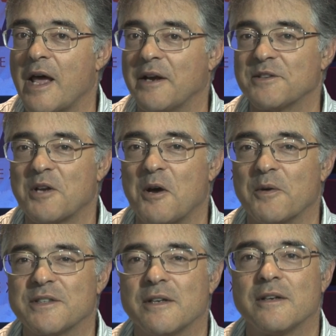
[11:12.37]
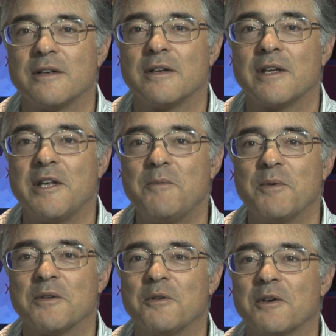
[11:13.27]
and as always,
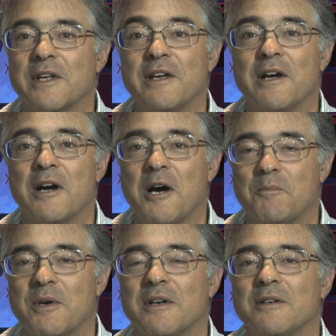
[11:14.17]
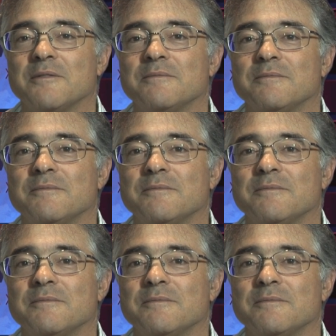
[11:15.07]
keep looking up.